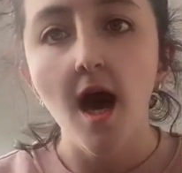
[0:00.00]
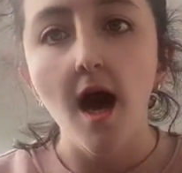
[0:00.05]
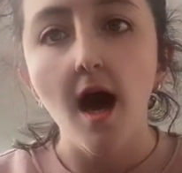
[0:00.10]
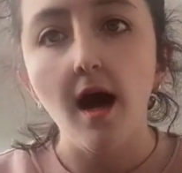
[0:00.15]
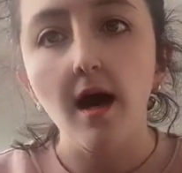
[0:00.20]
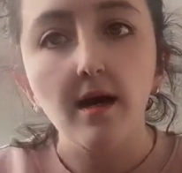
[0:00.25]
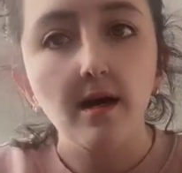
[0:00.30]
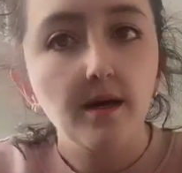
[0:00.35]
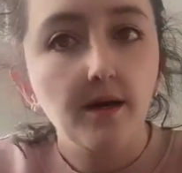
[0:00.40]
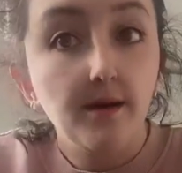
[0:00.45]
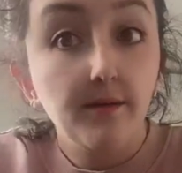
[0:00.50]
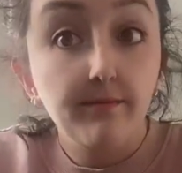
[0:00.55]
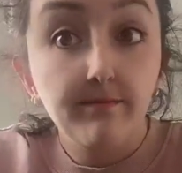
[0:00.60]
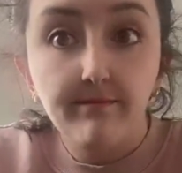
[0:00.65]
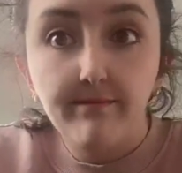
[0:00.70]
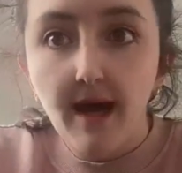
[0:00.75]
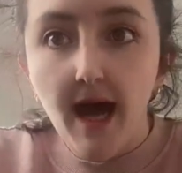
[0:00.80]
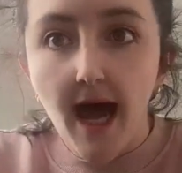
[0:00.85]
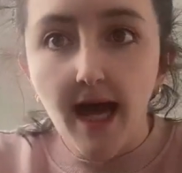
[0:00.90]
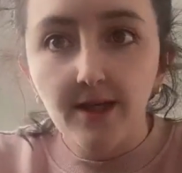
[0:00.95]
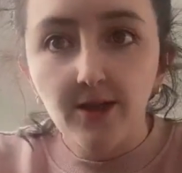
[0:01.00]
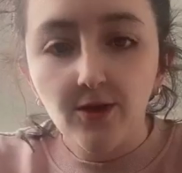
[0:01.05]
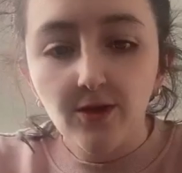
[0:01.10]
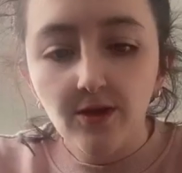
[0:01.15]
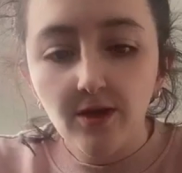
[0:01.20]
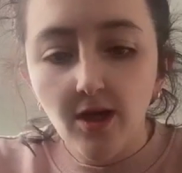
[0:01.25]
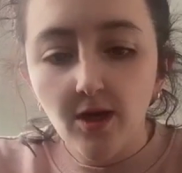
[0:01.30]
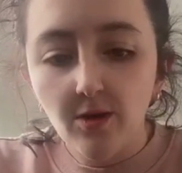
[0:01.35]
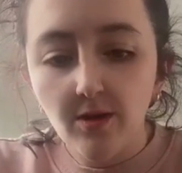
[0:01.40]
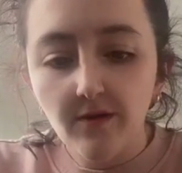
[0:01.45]
I don't
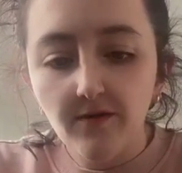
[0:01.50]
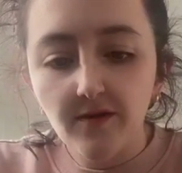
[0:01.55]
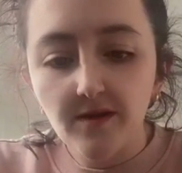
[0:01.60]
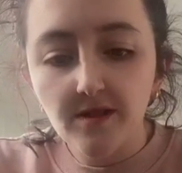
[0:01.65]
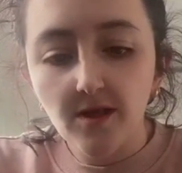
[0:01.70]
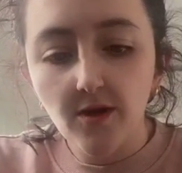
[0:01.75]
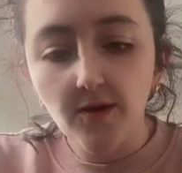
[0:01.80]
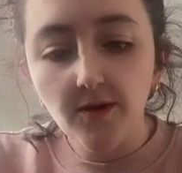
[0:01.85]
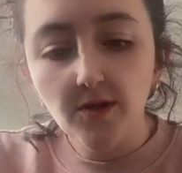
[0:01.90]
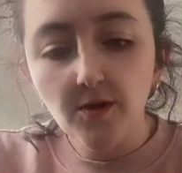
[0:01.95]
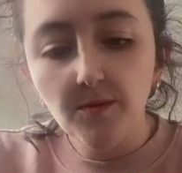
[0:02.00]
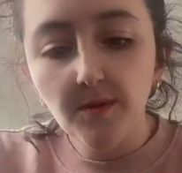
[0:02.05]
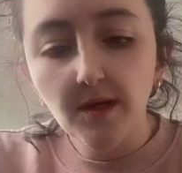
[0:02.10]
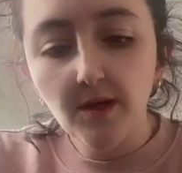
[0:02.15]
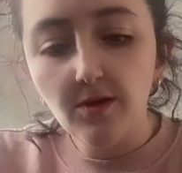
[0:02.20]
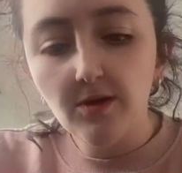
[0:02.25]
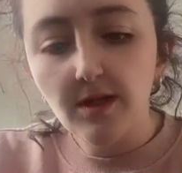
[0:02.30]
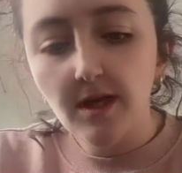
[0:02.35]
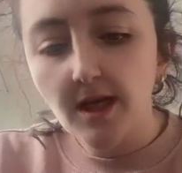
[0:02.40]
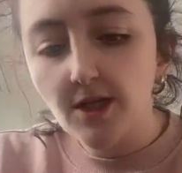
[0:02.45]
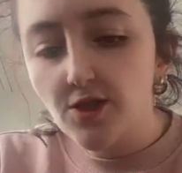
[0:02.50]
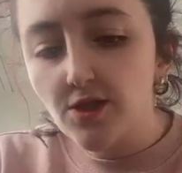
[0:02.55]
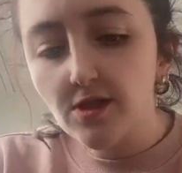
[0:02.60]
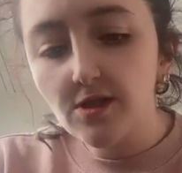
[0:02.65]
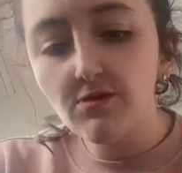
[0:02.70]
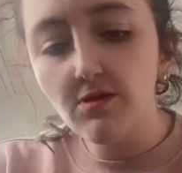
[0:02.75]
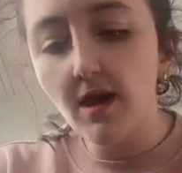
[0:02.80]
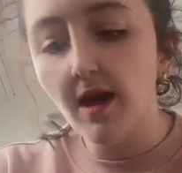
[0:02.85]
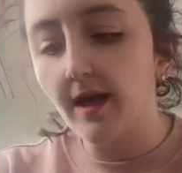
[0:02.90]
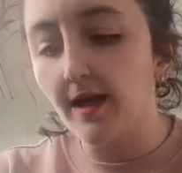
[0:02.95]
know if it's going to be good. I just
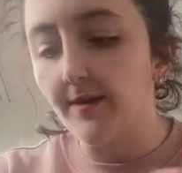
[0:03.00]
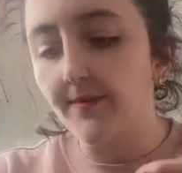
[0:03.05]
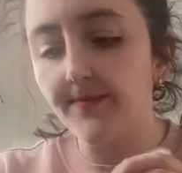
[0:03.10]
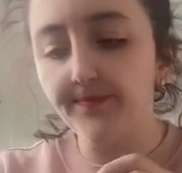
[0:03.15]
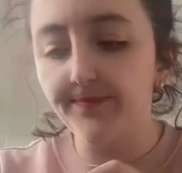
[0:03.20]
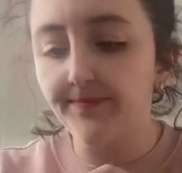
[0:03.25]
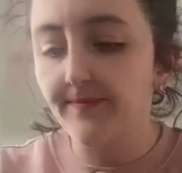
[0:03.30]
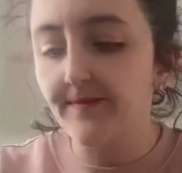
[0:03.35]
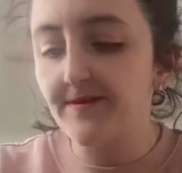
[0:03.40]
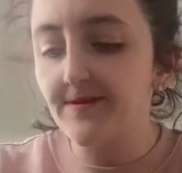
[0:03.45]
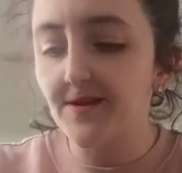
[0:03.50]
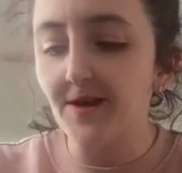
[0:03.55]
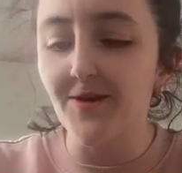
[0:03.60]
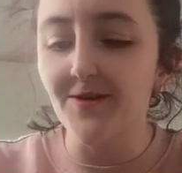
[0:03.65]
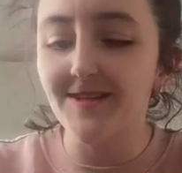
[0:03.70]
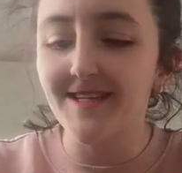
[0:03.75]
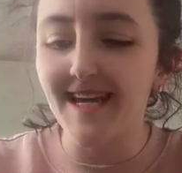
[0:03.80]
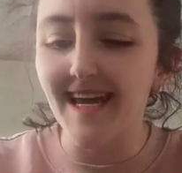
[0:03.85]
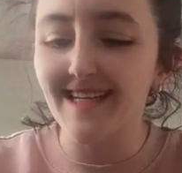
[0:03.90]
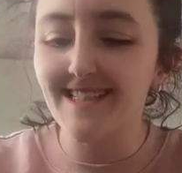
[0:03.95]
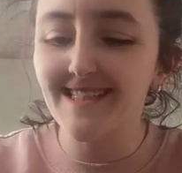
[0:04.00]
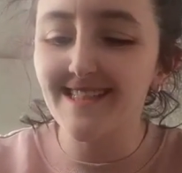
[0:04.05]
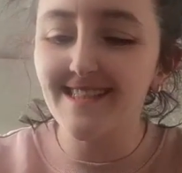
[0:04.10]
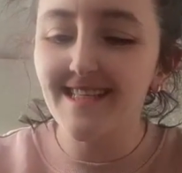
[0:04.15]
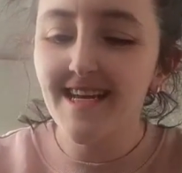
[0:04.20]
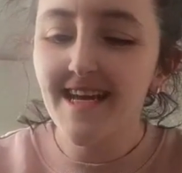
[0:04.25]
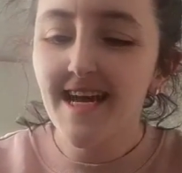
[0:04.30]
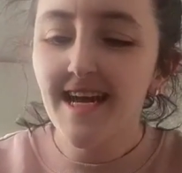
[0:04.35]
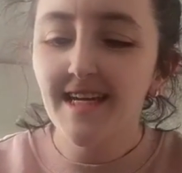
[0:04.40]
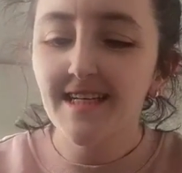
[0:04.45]
try. So
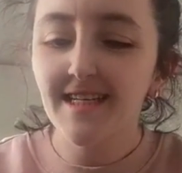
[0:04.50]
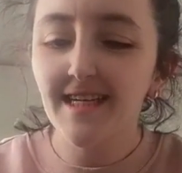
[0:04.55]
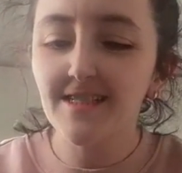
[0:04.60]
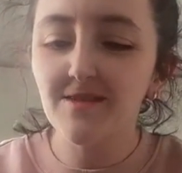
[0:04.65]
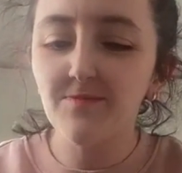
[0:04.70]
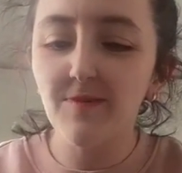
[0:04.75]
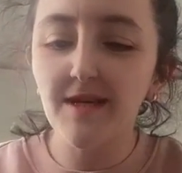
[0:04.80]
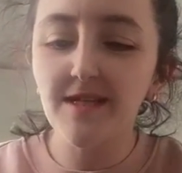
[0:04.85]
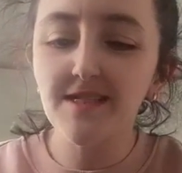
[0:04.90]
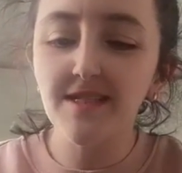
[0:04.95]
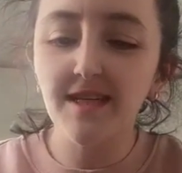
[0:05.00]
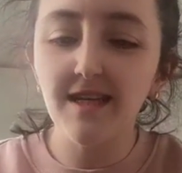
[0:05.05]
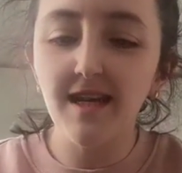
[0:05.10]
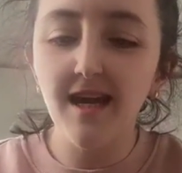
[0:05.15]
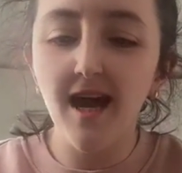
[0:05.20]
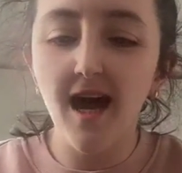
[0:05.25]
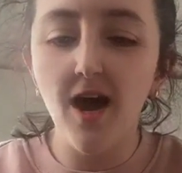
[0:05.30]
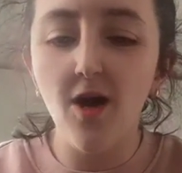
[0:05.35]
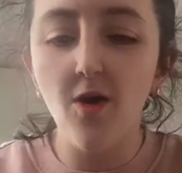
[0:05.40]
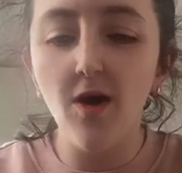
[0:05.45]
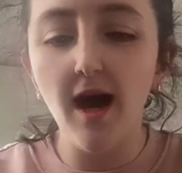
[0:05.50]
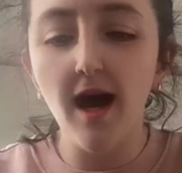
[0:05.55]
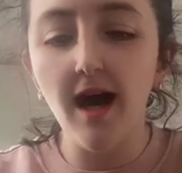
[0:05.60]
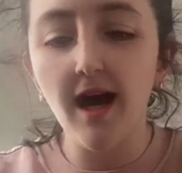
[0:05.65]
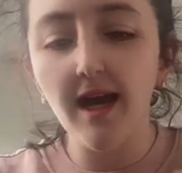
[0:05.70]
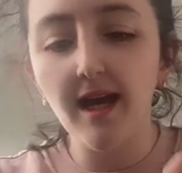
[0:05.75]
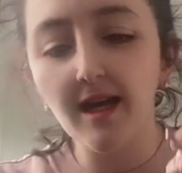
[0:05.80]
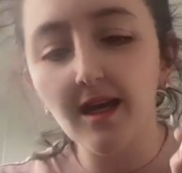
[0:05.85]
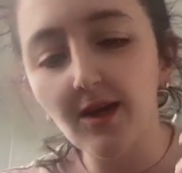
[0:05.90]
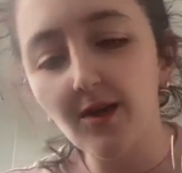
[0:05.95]
that's basically how
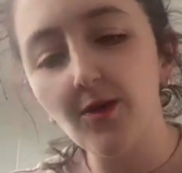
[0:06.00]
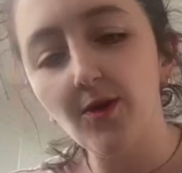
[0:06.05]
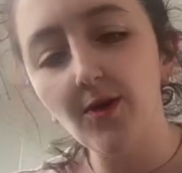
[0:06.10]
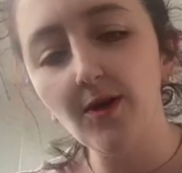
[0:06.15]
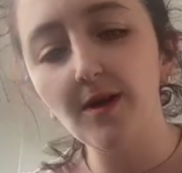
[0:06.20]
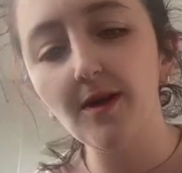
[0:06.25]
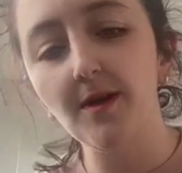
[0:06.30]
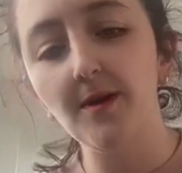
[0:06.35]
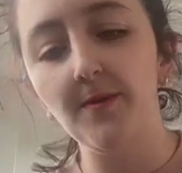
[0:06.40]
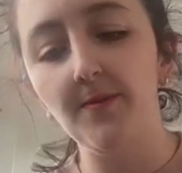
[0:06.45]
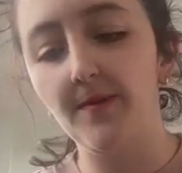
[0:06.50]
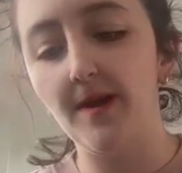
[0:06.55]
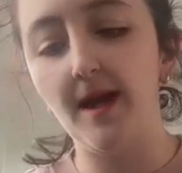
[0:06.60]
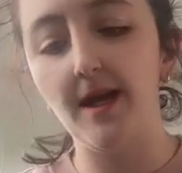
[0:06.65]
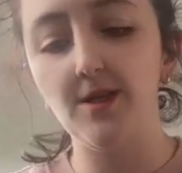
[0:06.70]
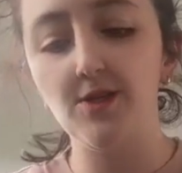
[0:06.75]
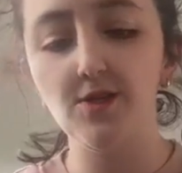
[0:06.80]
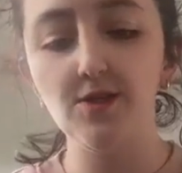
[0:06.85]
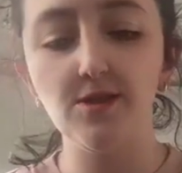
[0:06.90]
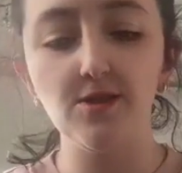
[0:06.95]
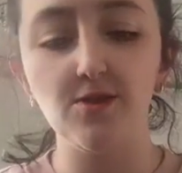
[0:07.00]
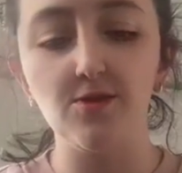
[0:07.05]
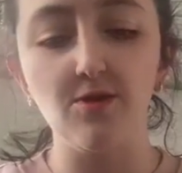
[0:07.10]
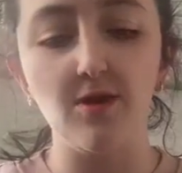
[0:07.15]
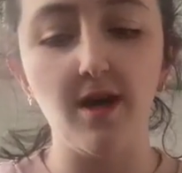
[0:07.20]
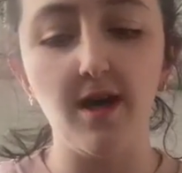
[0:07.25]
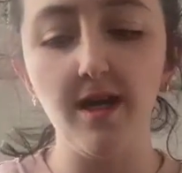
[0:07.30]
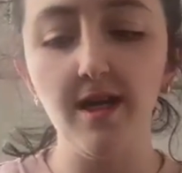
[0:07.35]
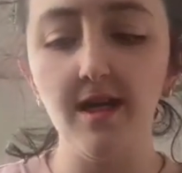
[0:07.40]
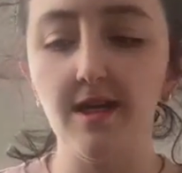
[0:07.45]
I cook. I just
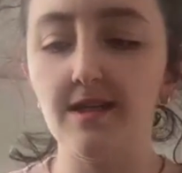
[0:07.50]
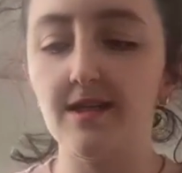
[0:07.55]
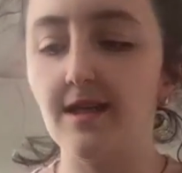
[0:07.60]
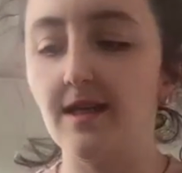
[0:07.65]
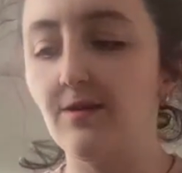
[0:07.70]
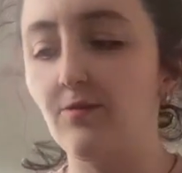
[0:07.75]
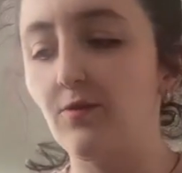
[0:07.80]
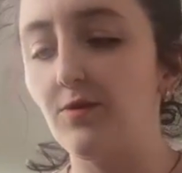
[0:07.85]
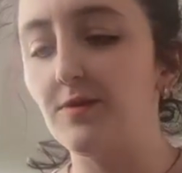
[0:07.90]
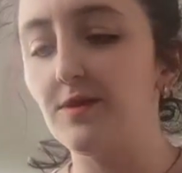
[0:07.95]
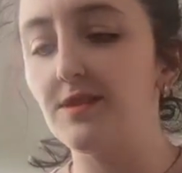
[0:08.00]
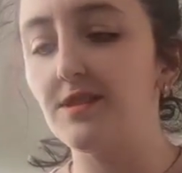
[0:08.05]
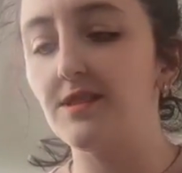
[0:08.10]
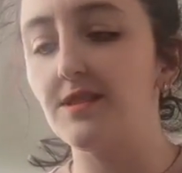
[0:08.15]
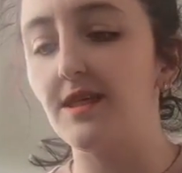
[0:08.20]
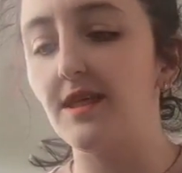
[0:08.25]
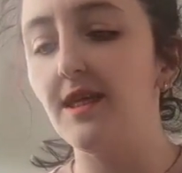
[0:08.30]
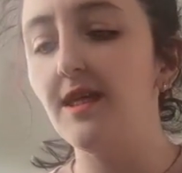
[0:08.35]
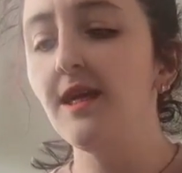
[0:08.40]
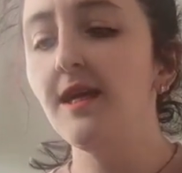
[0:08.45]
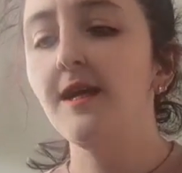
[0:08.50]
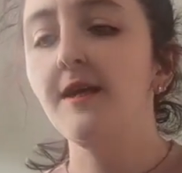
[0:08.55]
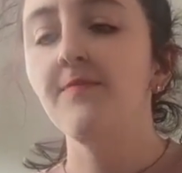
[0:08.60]
try, and then we will see.